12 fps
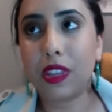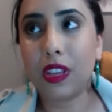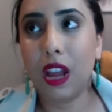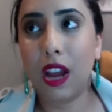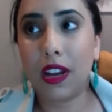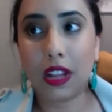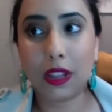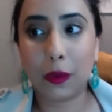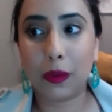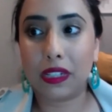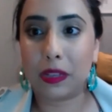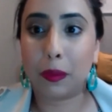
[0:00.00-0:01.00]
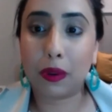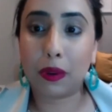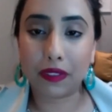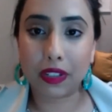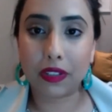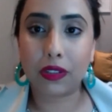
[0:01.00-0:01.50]
Another one is a
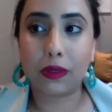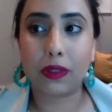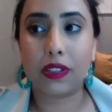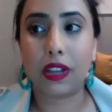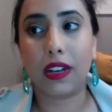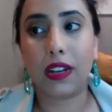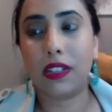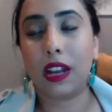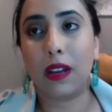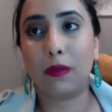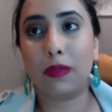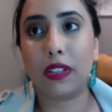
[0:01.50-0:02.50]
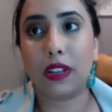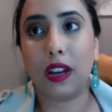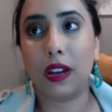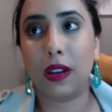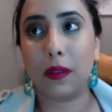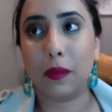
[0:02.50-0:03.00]
previous suicide attempt.
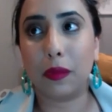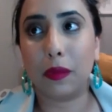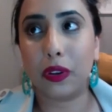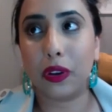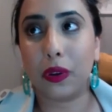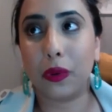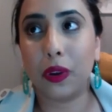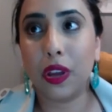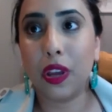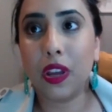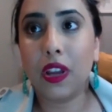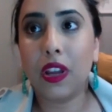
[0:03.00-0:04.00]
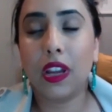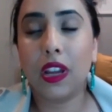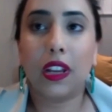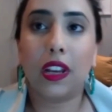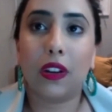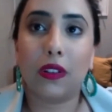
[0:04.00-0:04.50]
Um, you know,
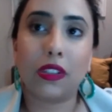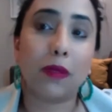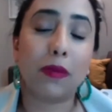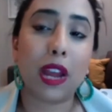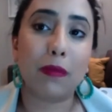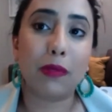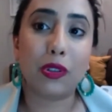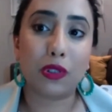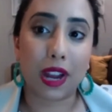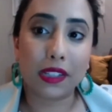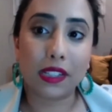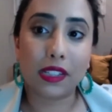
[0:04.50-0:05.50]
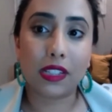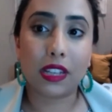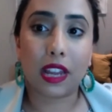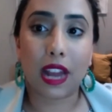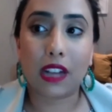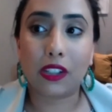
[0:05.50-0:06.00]
you know, sometimes stress
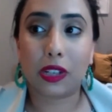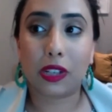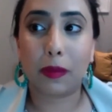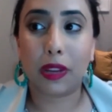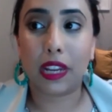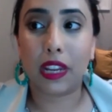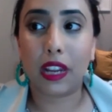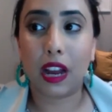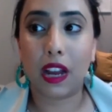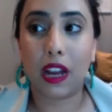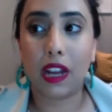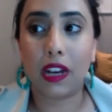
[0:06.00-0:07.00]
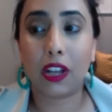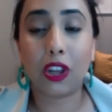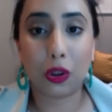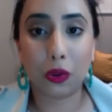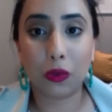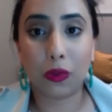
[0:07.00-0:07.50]
can actually be uh, an
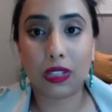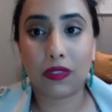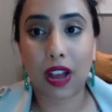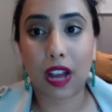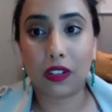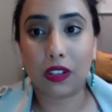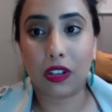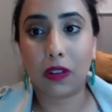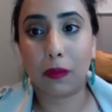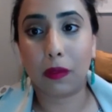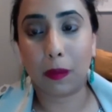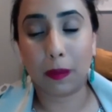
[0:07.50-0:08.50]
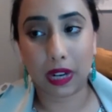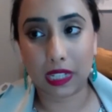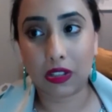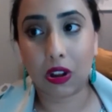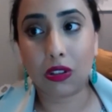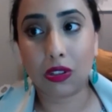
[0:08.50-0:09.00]
acute risk factor, but
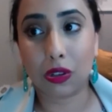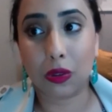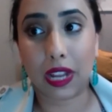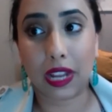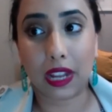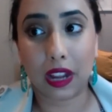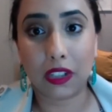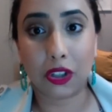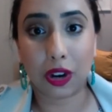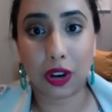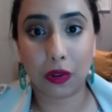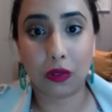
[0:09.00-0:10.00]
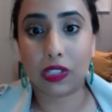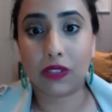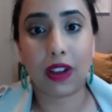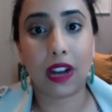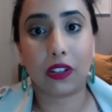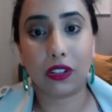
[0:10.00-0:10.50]
it's also like a general risk
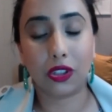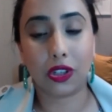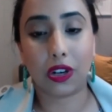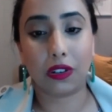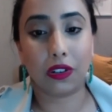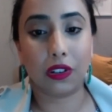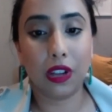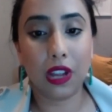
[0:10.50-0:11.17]
factor in general.